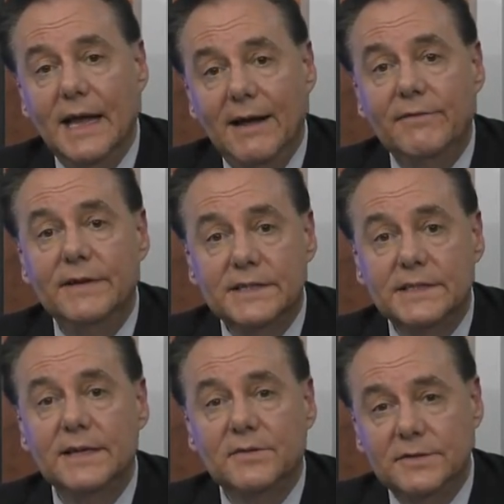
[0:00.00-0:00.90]
every
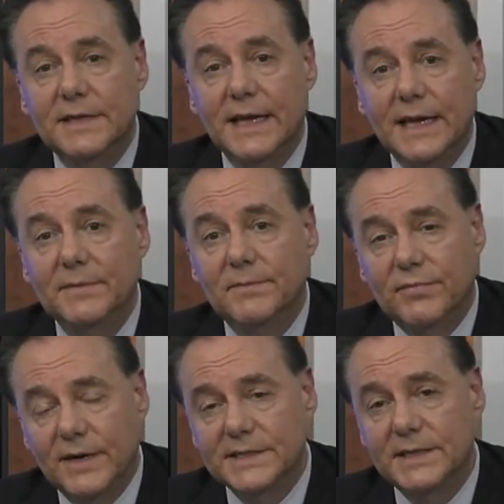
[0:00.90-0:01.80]
single day
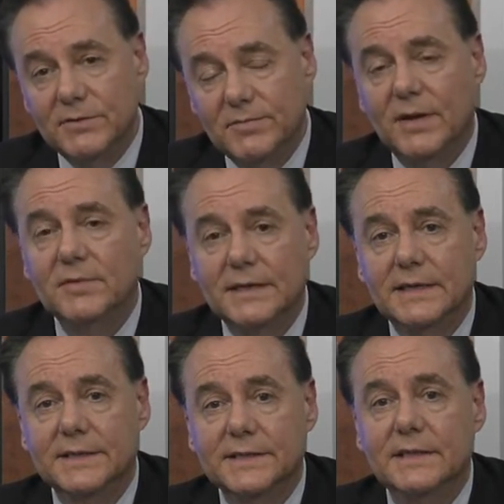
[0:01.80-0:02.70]
pressing
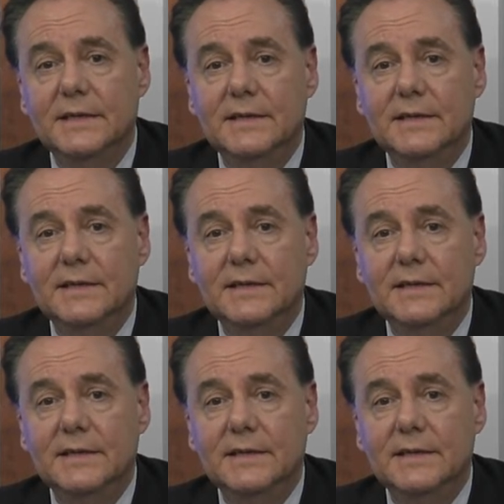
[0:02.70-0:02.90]
Republicans